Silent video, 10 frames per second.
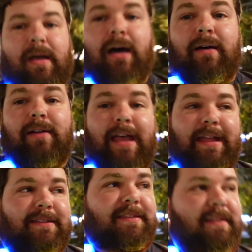All
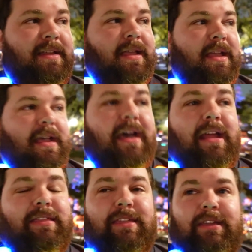right, and
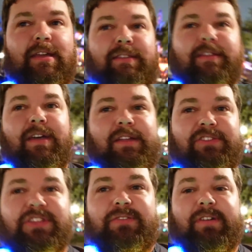I think it's
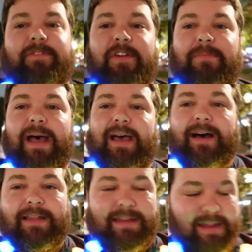gonna do it for my
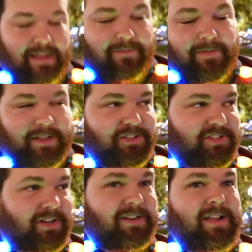holiday
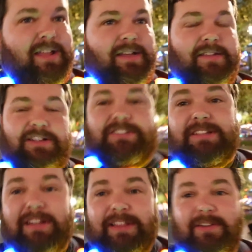adventure. There's
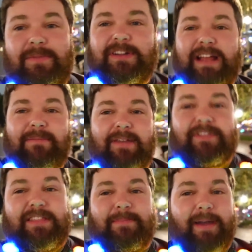still a little more time left
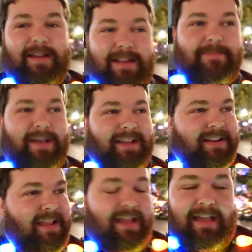in the party, but
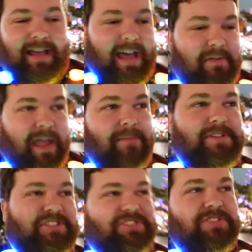I don't got
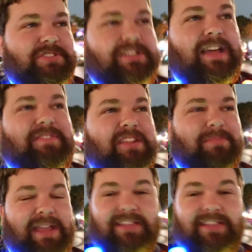much juice left in me.